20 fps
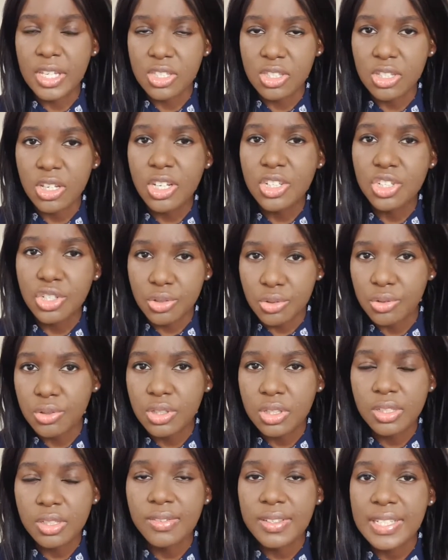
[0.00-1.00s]
a surgery surgical
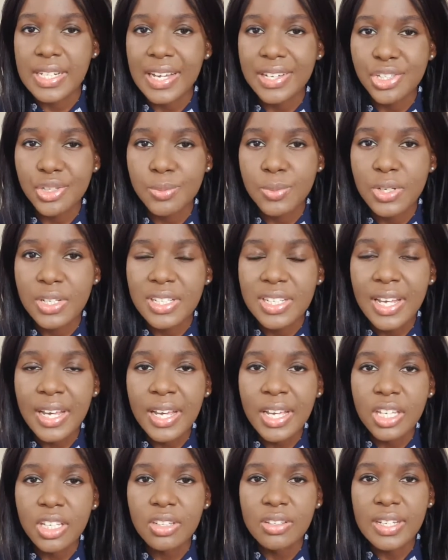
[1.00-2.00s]
sort of attachment,
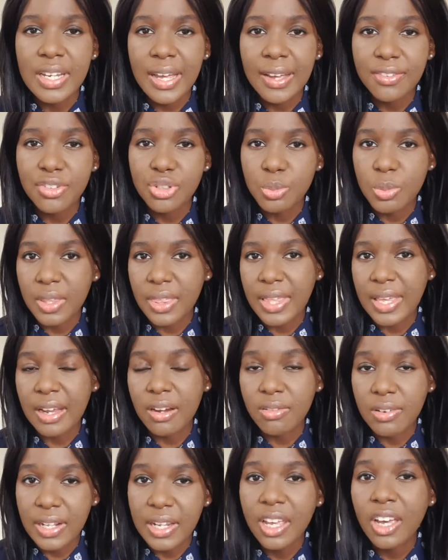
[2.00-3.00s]
you'd have to be
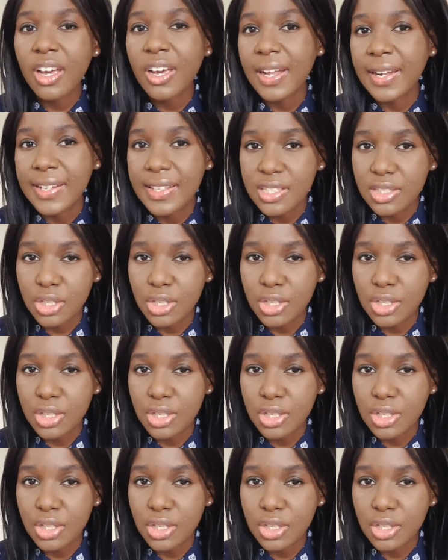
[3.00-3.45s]
there really early.